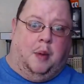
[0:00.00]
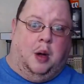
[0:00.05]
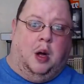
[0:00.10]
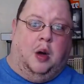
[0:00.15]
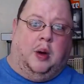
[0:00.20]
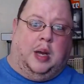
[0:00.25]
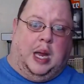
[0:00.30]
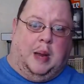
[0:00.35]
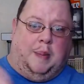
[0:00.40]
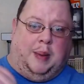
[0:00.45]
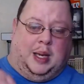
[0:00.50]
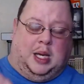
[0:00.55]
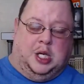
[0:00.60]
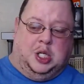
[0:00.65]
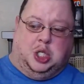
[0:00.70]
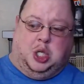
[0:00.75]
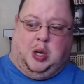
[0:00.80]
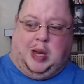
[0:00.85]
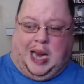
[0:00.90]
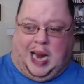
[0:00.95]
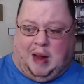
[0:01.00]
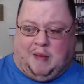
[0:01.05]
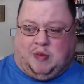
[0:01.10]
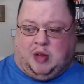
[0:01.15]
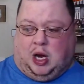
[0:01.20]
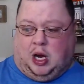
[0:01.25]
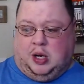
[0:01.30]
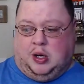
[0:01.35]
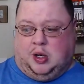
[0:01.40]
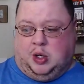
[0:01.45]
Okay, because you have to
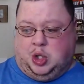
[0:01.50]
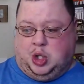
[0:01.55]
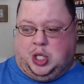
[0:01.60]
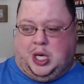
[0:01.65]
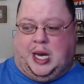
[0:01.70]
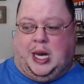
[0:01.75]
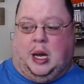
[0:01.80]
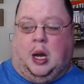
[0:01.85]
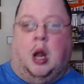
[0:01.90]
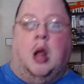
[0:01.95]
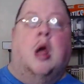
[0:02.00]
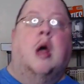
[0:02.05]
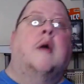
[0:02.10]
understand,